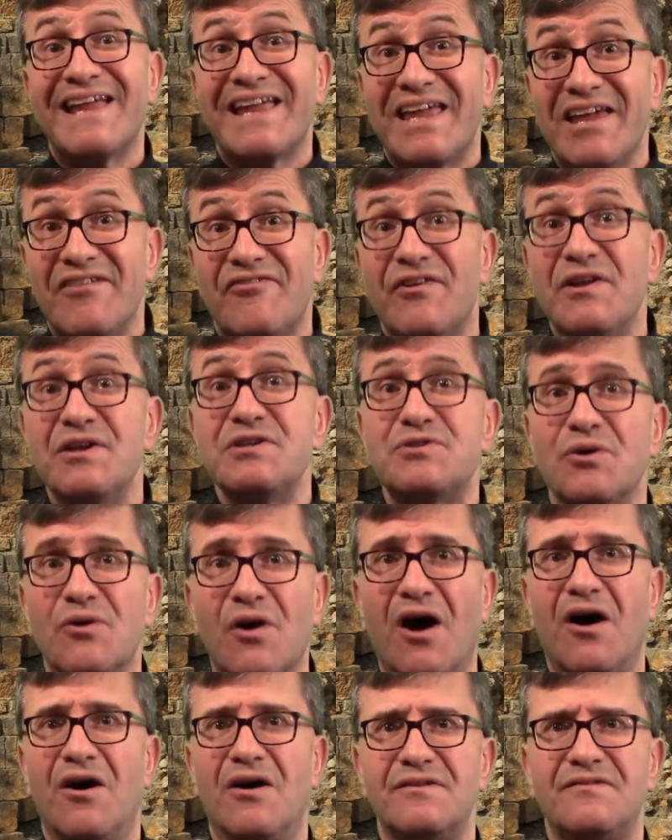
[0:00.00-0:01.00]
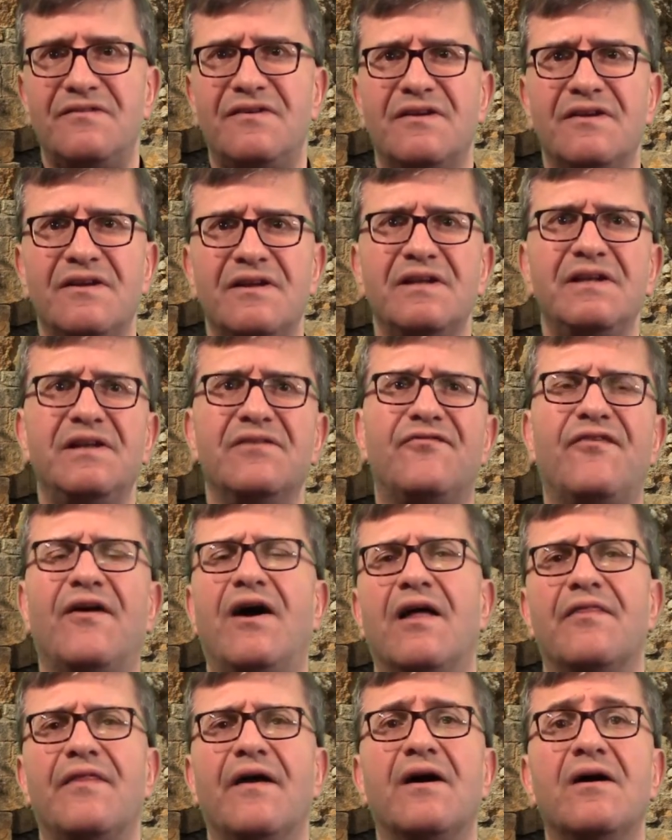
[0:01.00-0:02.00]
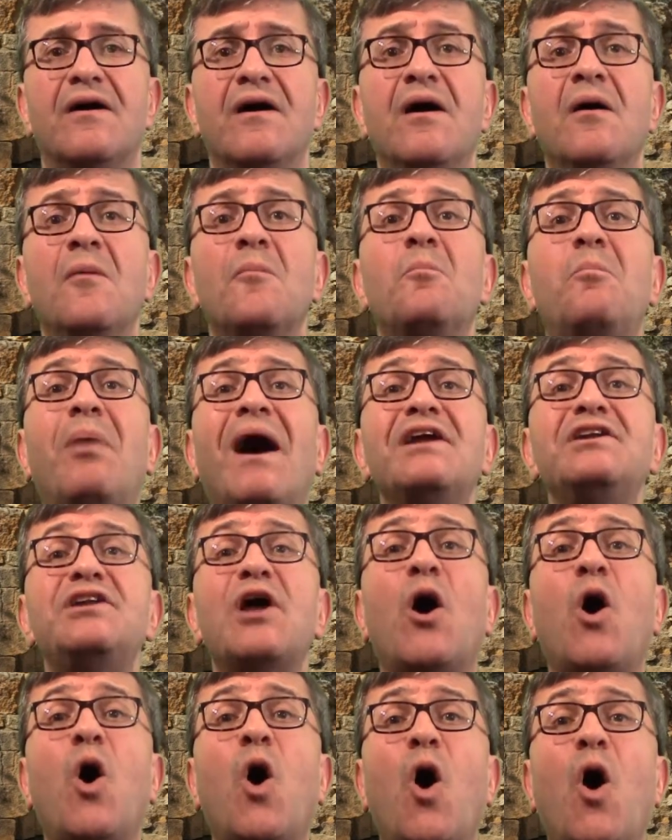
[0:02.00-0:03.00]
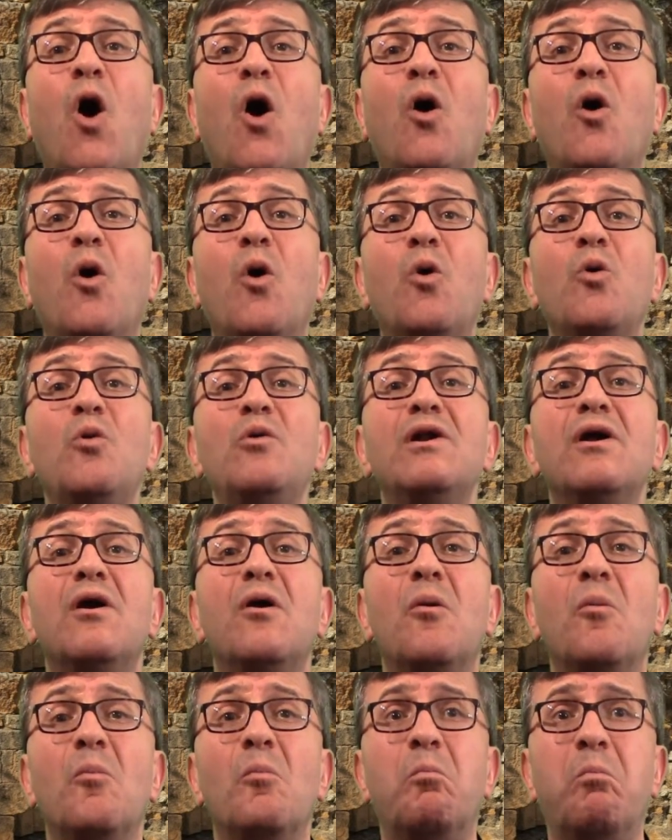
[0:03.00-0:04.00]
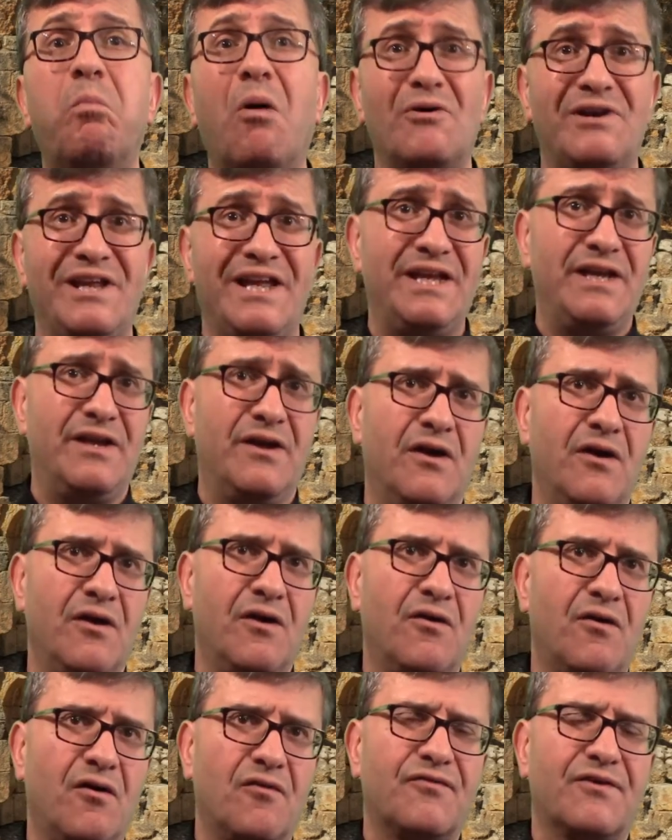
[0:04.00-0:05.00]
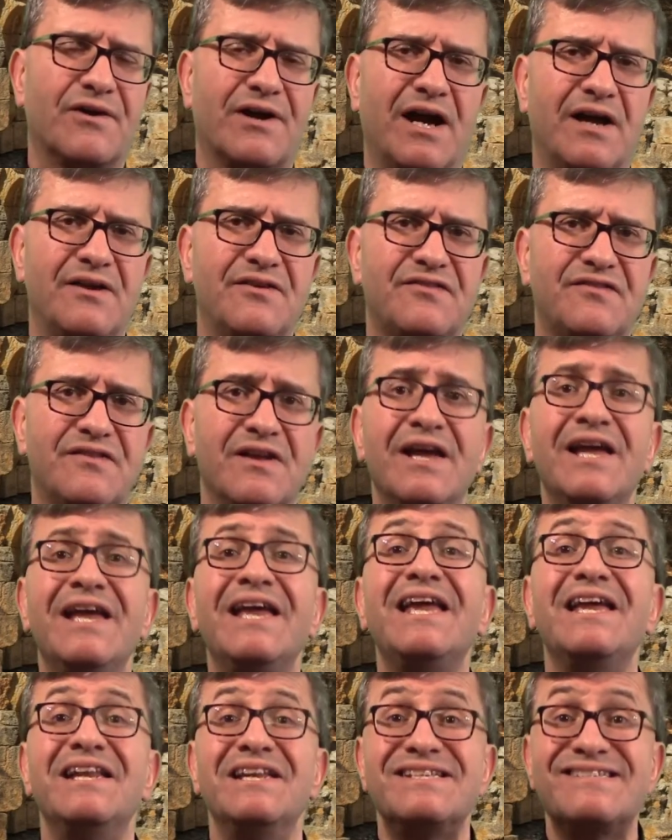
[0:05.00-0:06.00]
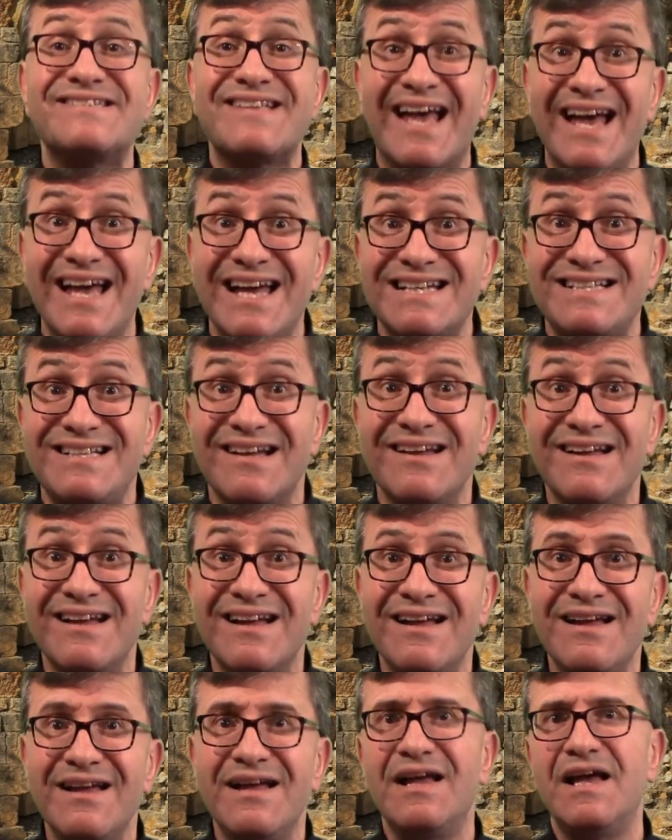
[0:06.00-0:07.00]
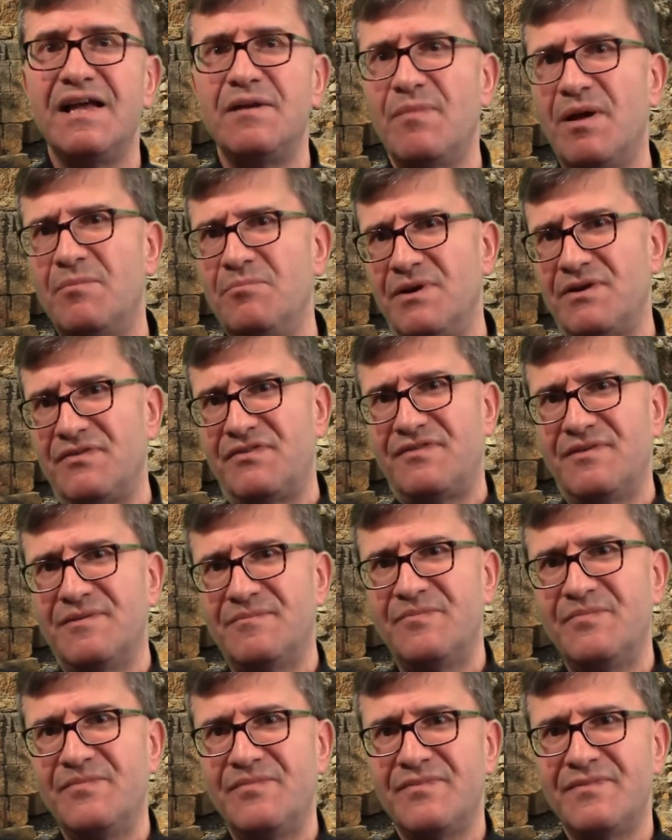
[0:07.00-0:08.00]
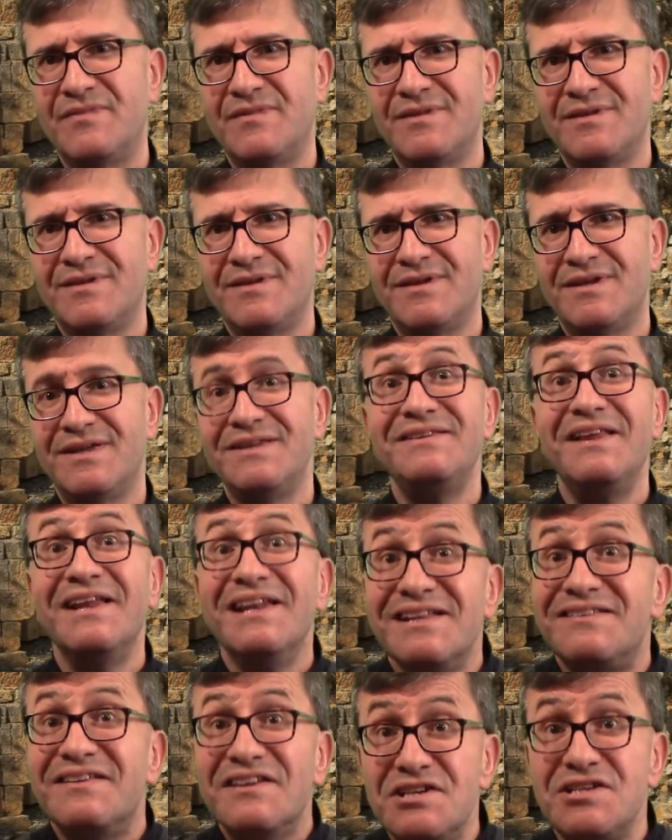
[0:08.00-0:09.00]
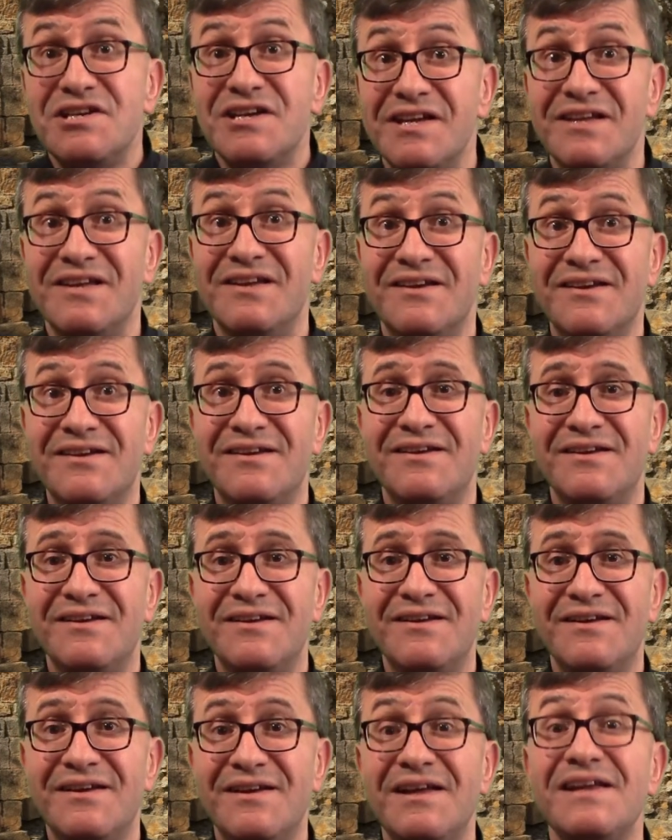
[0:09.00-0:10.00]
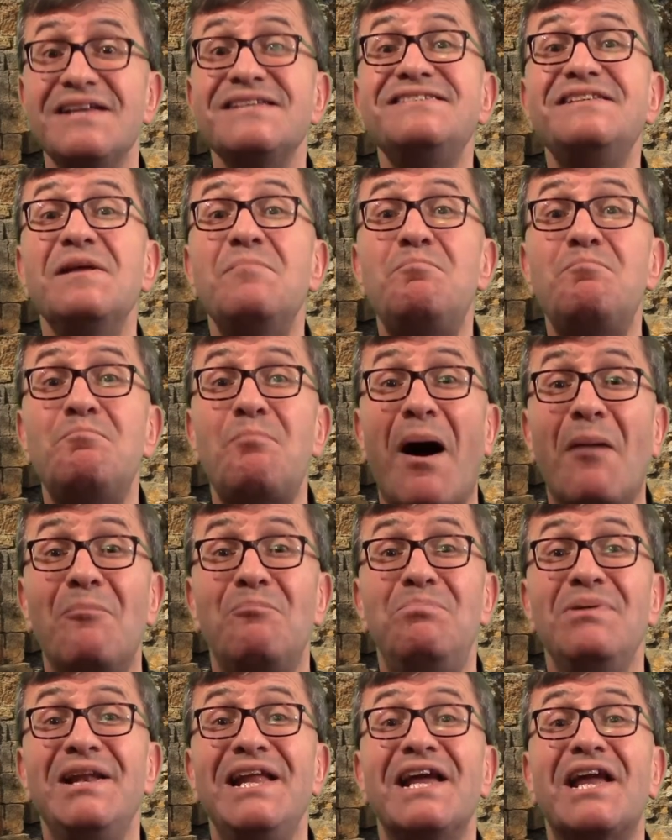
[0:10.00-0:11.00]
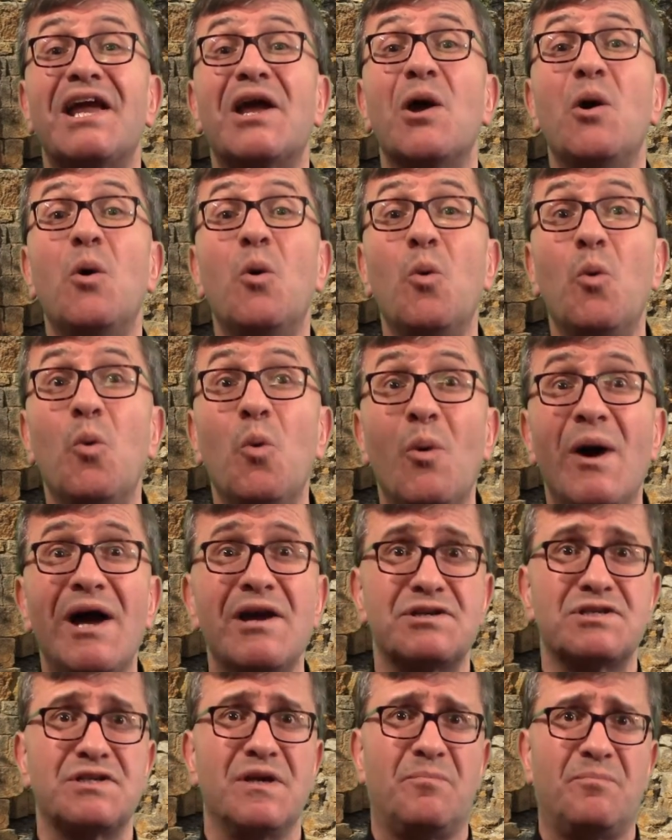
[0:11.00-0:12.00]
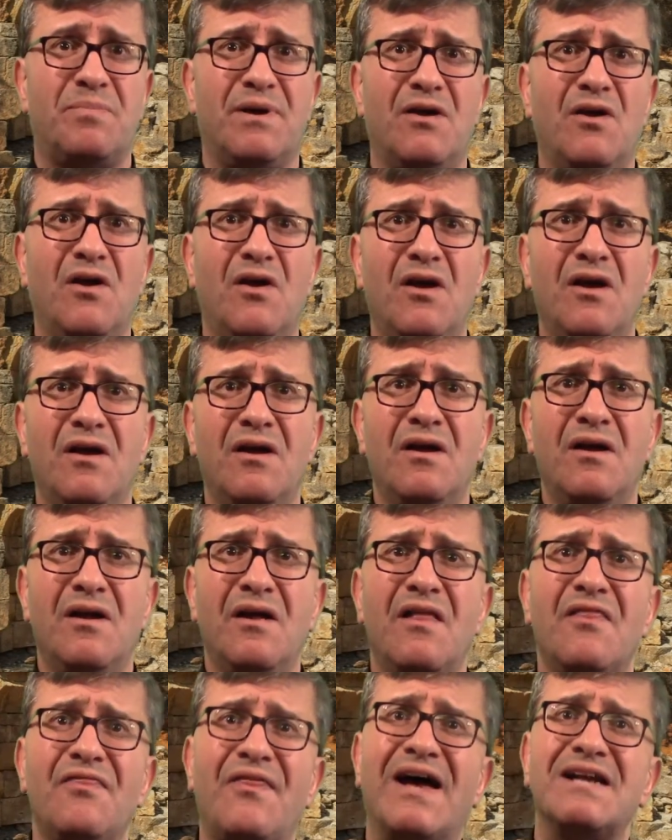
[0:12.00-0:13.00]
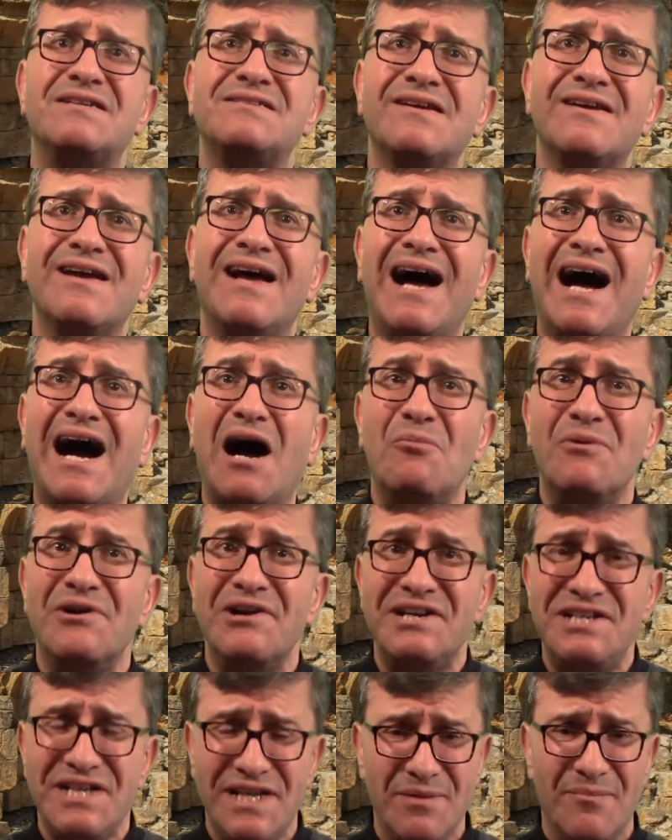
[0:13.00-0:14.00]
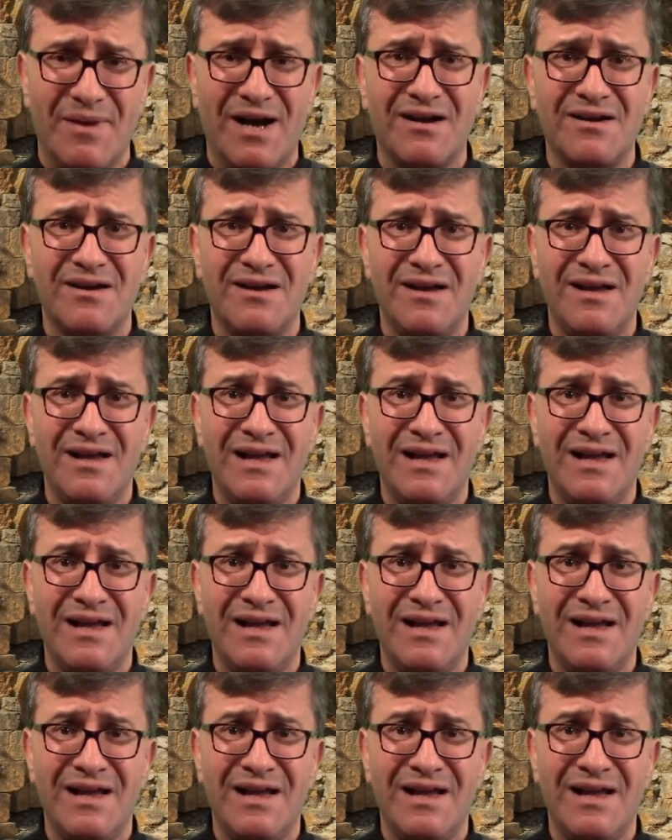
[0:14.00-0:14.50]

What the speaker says: given to God the Father by the whole body of Christ in its head and members. The liturgy is the public worship that our Redeemer,